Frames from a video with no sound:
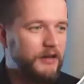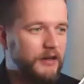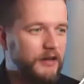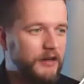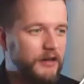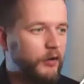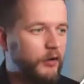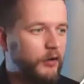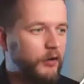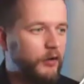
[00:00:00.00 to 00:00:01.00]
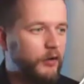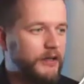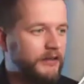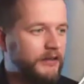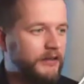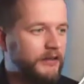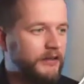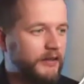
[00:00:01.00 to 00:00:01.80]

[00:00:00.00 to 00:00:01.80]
or in these instances